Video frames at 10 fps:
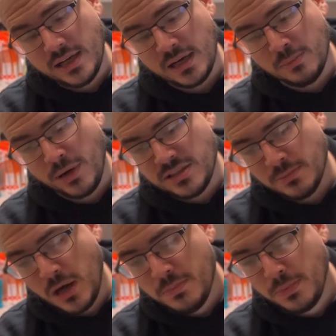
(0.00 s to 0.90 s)
kind of breaks
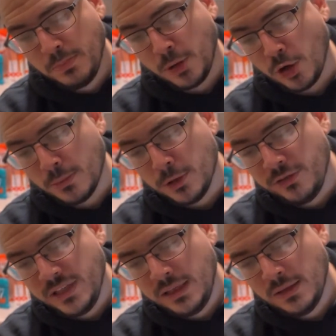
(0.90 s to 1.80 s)
them up per
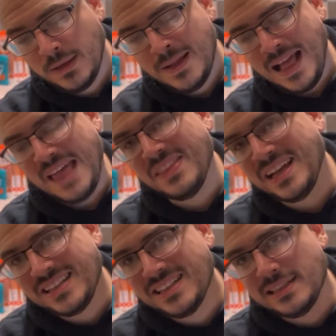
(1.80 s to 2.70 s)
movie and
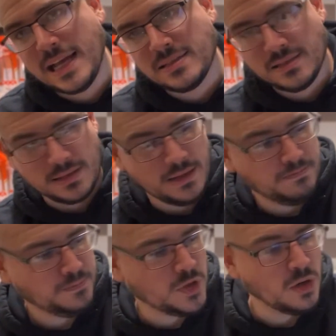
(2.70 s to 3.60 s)
then condenses it.
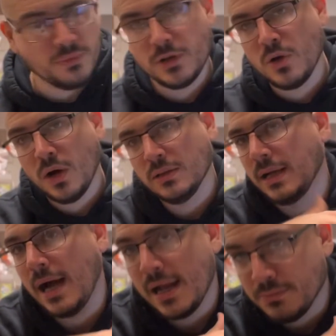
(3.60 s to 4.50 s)
So if you go on
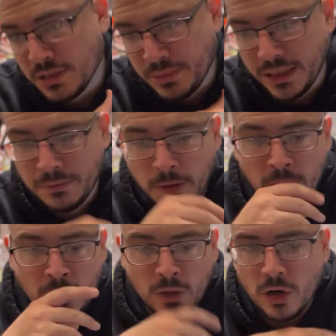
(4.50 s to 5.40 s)
like I M D B
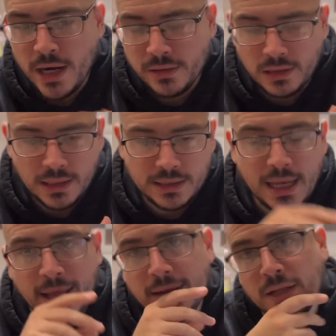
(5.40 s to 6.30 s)
or anything like
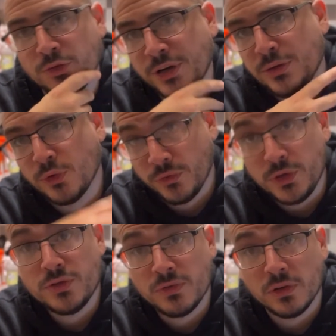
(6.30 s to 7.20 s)
that and read the
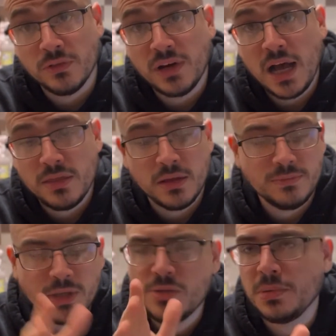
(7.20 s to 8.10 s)
reviews for
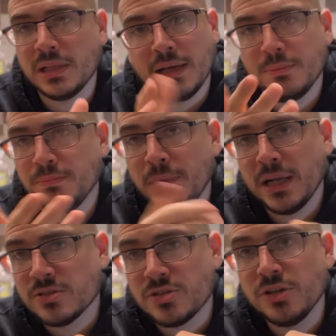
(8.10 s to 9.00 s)
Leviathan, they'll be like,
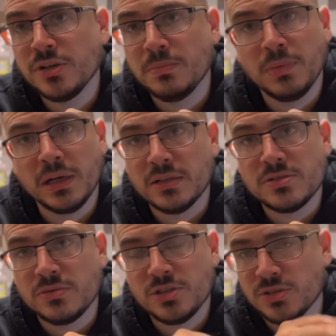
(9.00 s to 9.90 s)
man, it's good, but
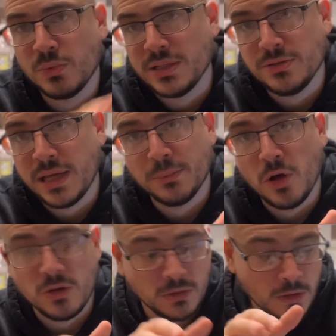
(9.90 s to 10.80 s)
it's just way too damn long.